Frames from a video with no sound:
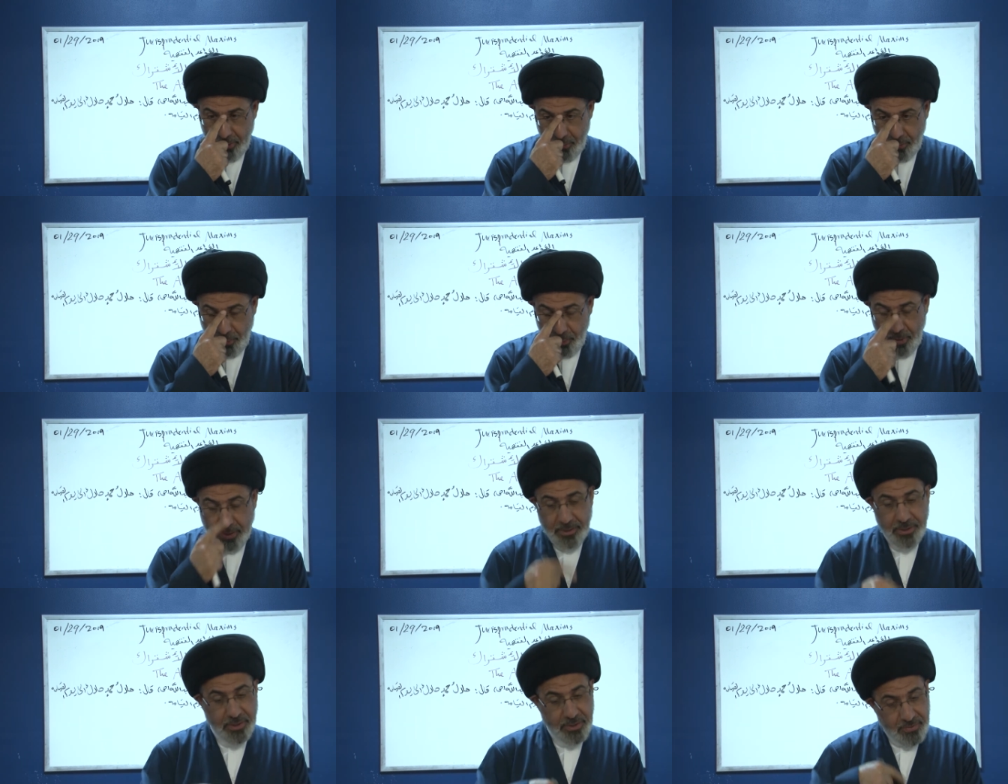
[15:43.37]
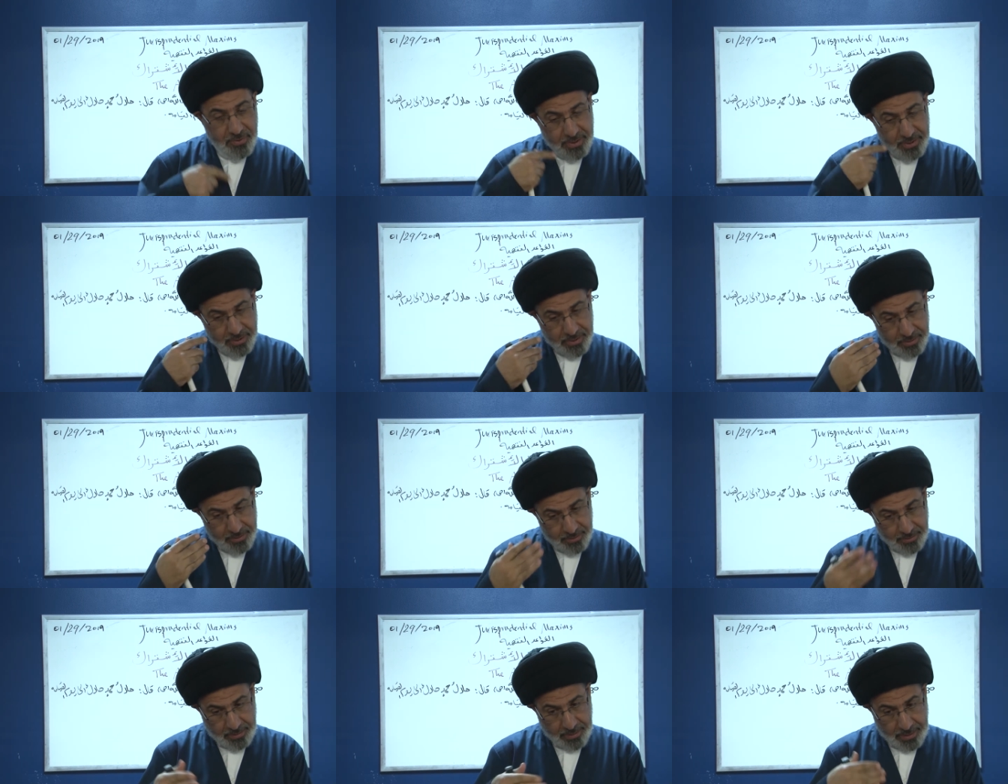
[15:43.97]
What is that?
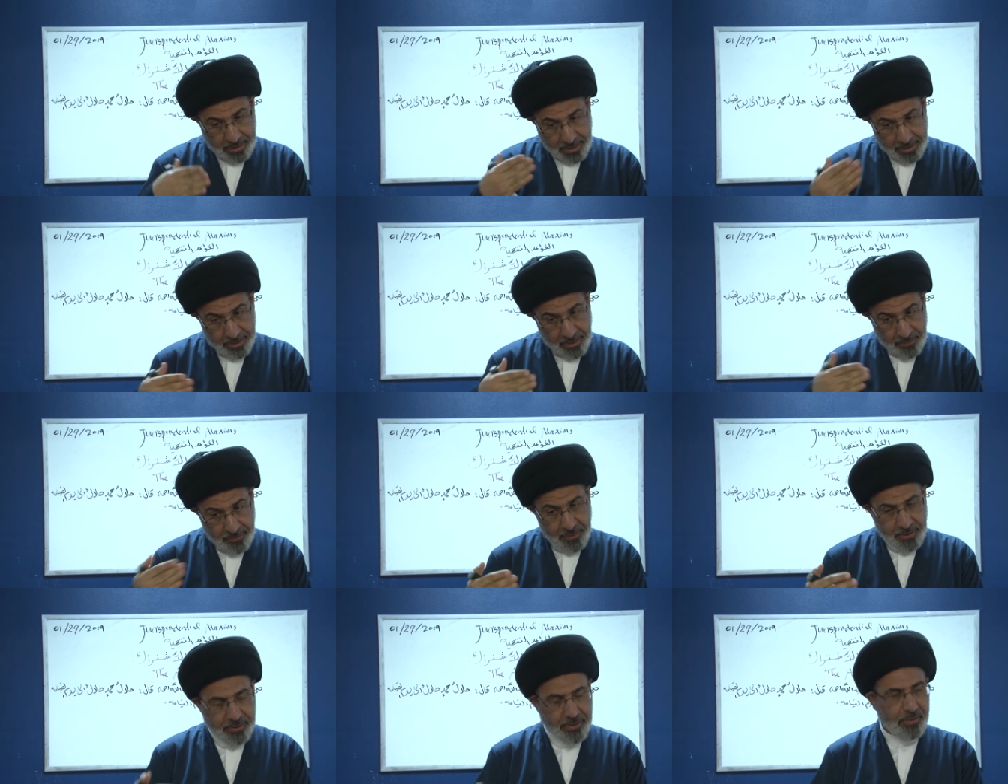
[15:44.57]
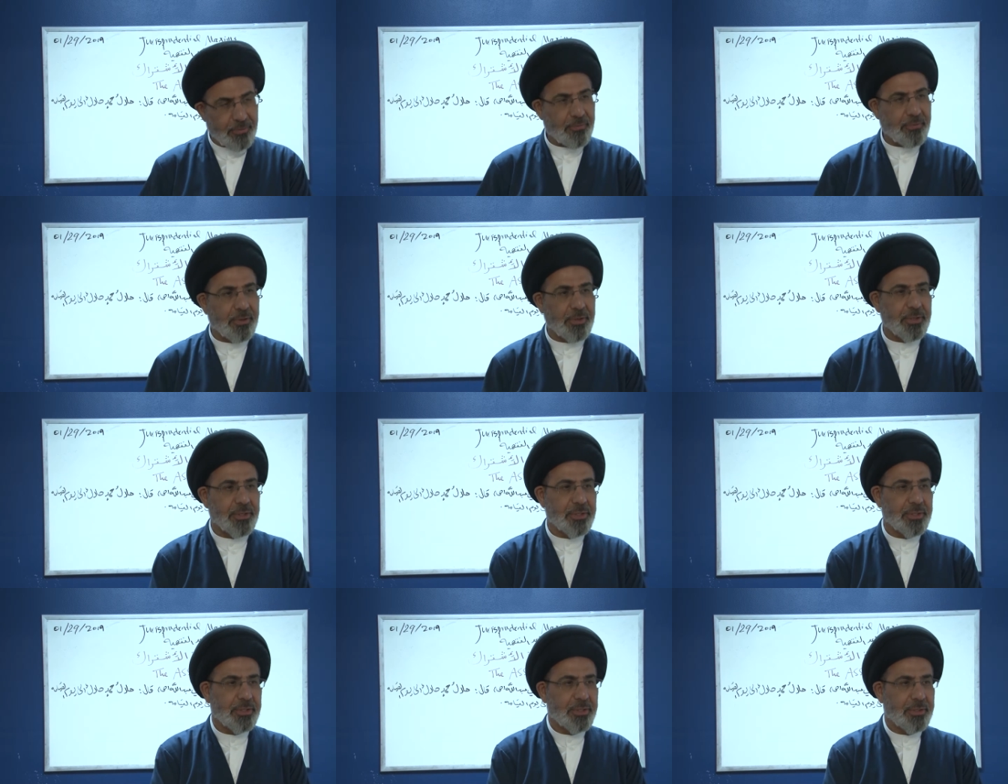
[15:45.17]
Another
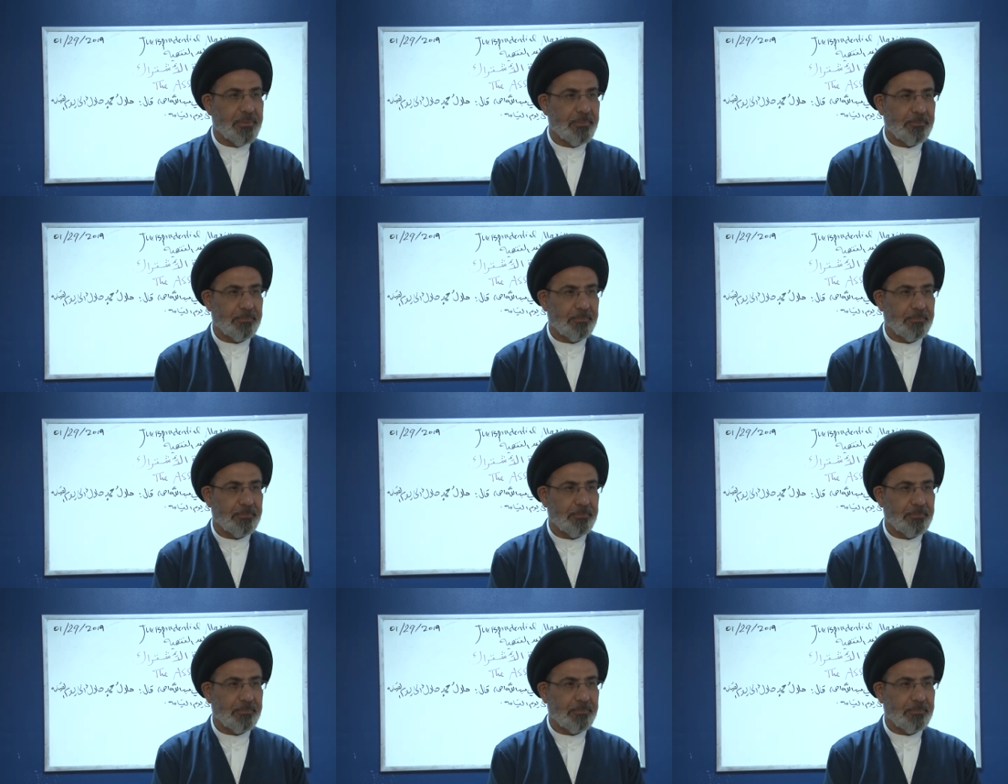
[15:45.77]
difference.